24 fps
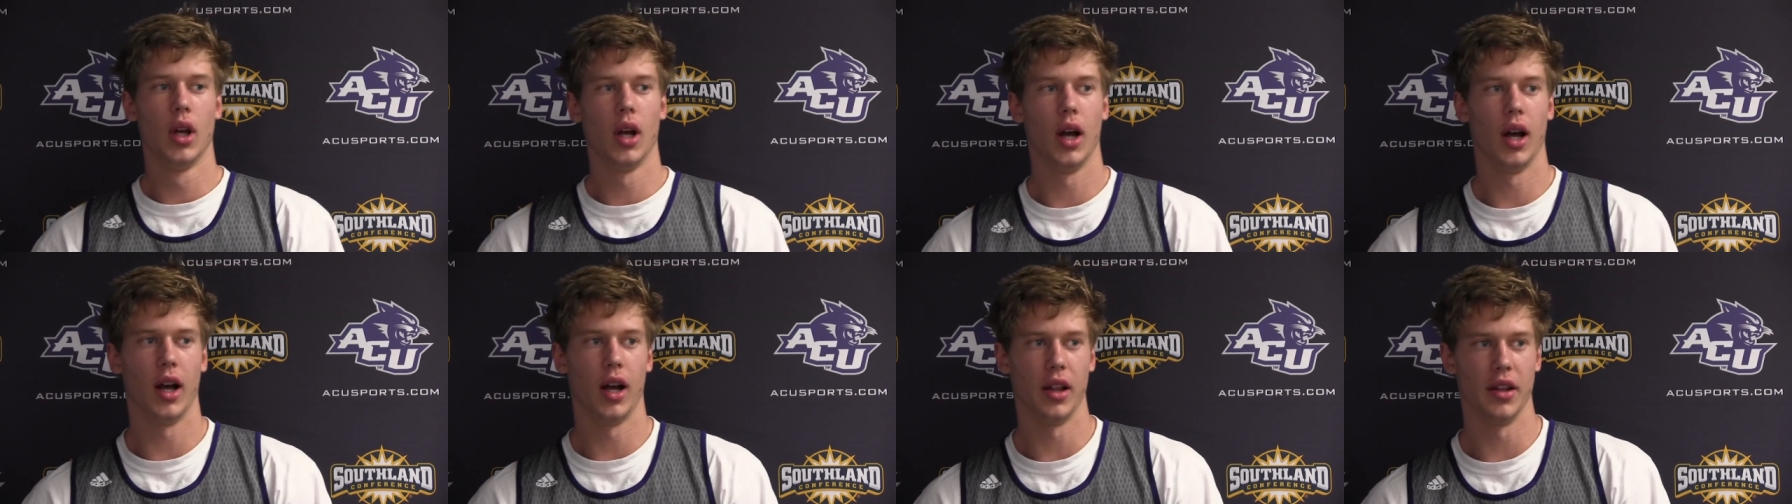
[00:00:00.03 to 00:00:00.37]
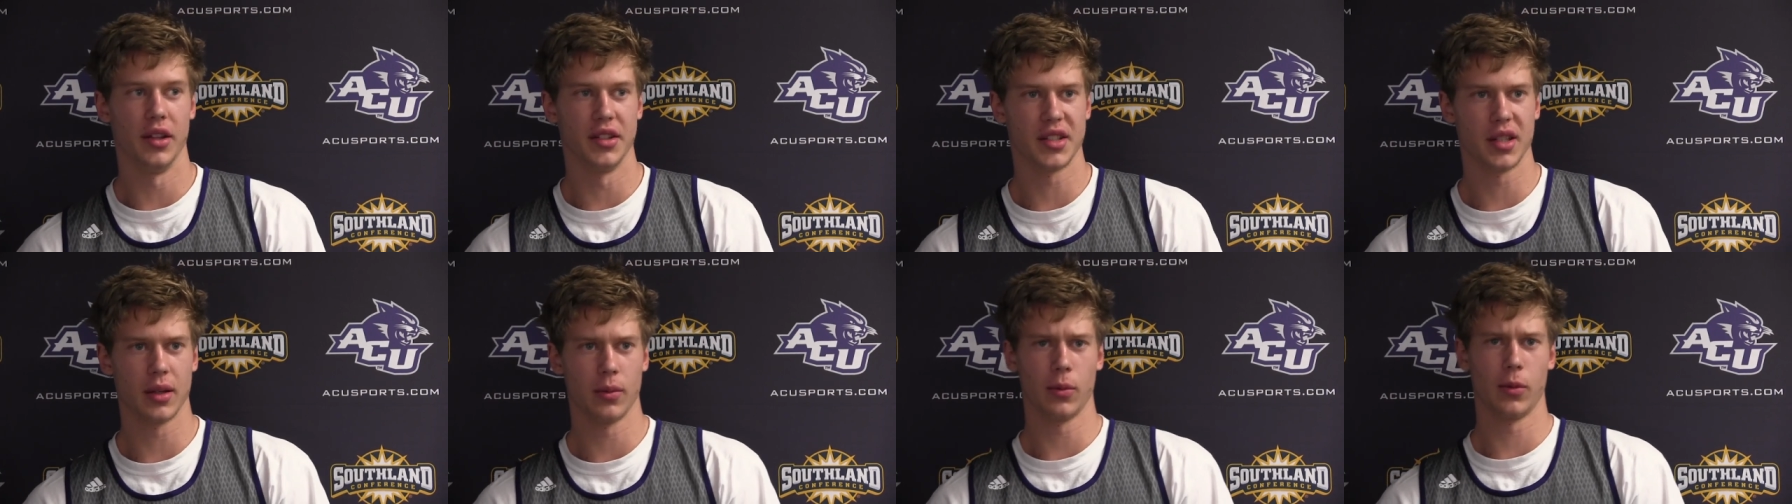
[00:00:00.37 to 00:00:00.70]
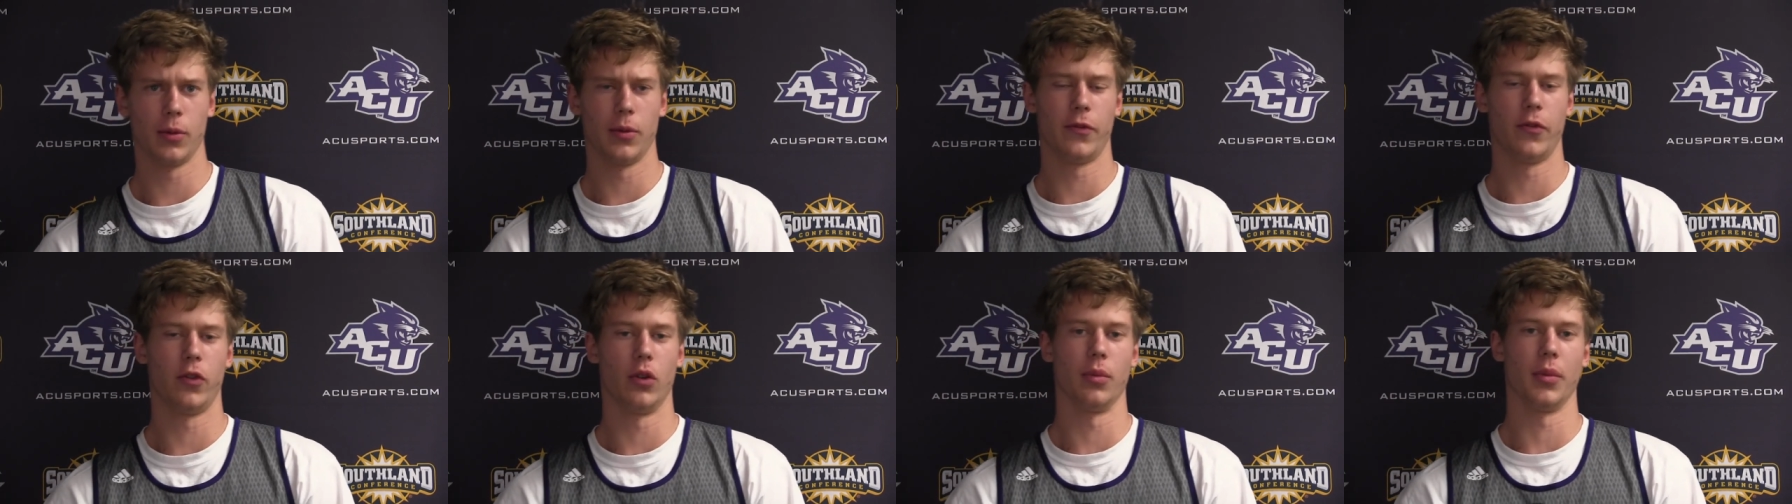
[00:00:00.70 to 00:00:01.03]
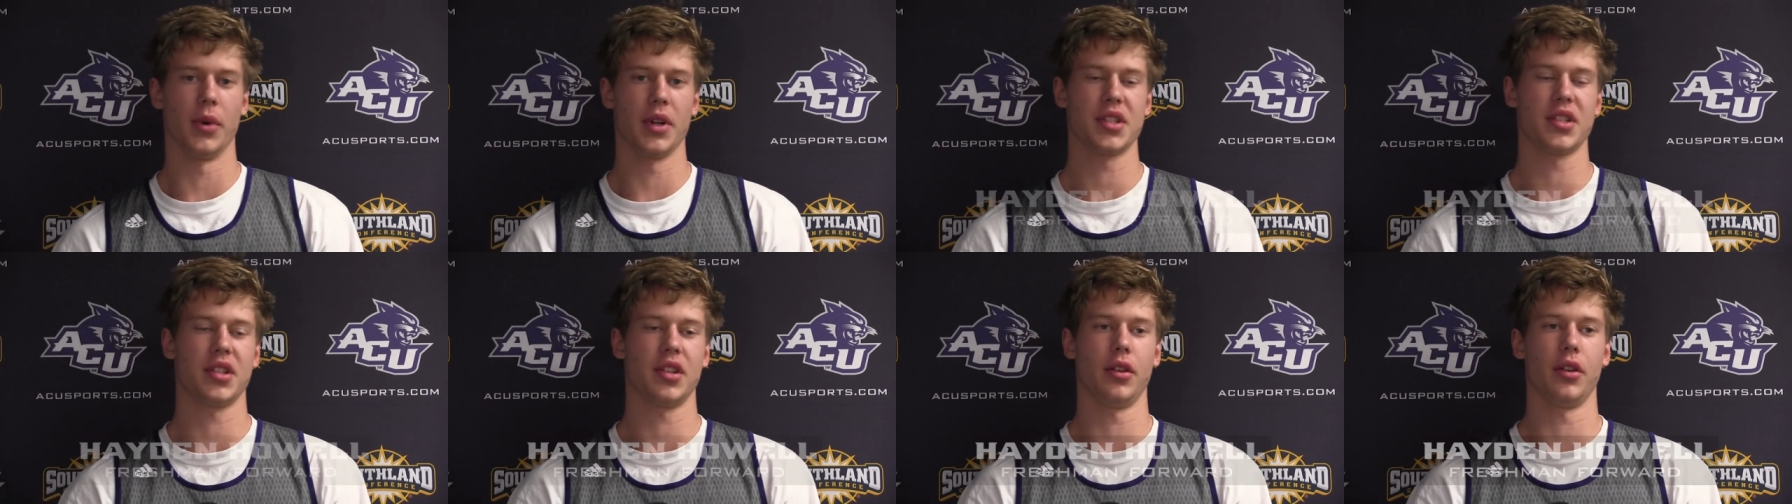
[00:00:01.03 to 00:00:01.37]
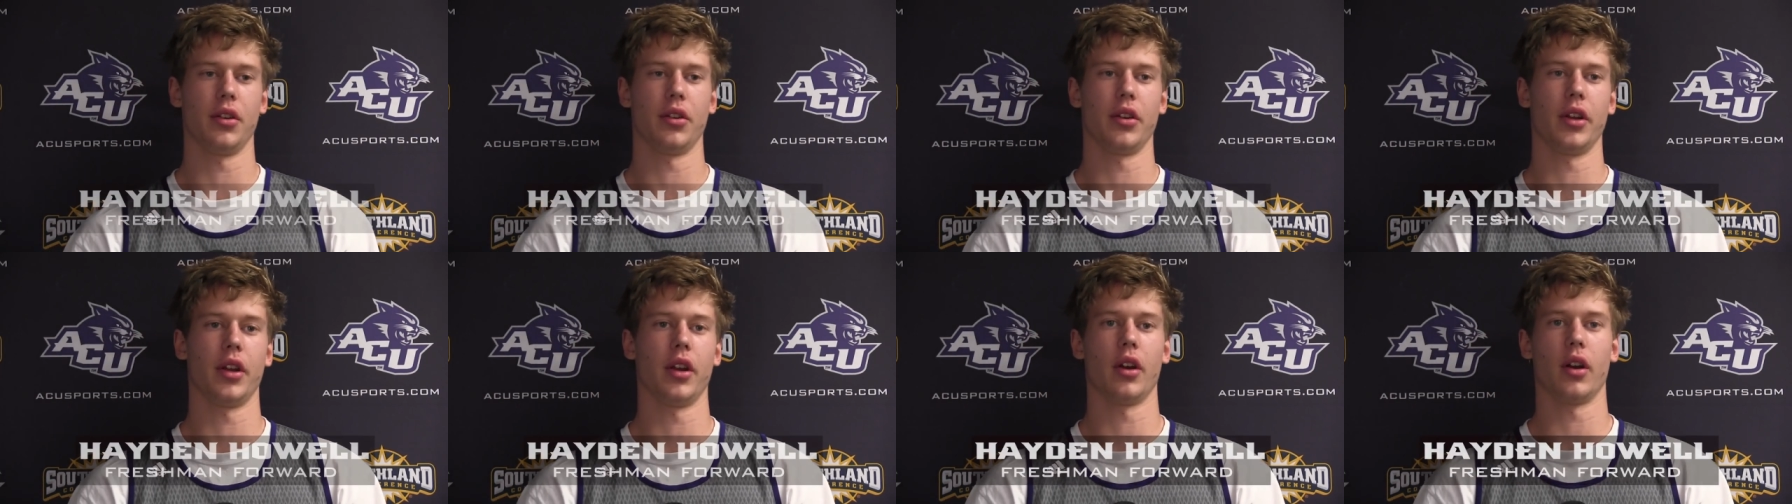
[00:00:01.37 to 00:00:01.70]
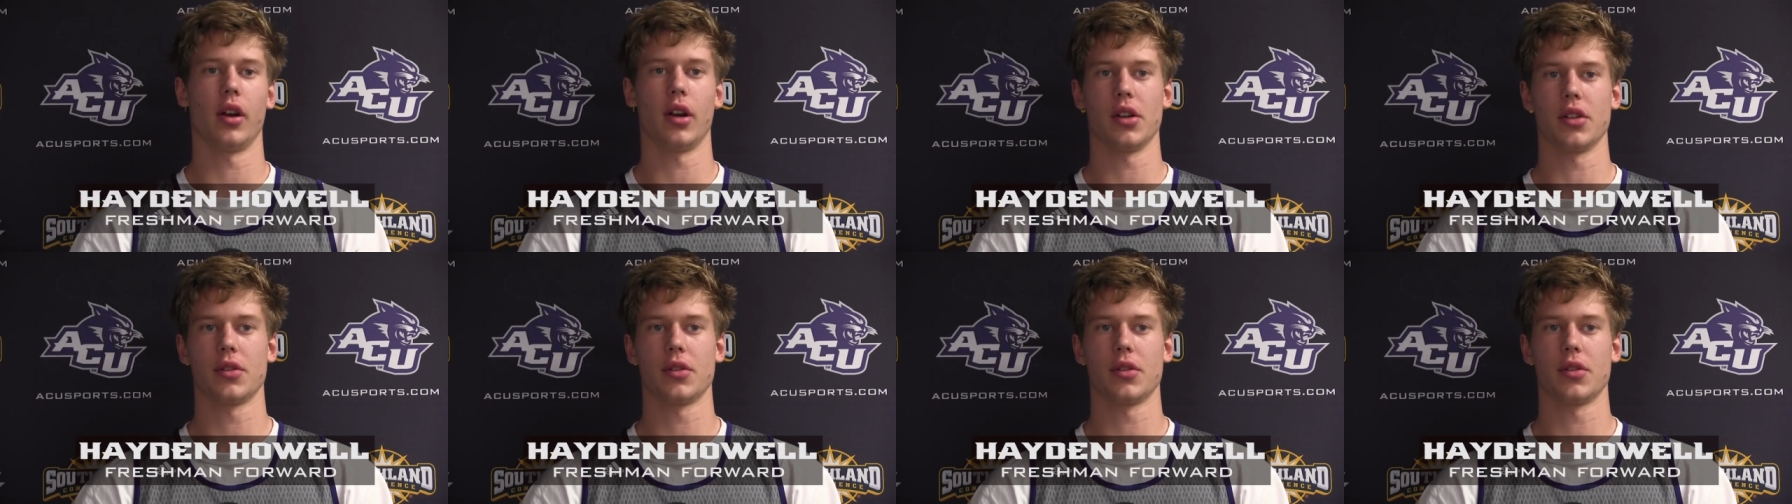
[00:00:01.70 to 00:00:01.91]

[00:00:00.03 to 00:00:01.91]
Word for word: Uh, the summer before my senior year,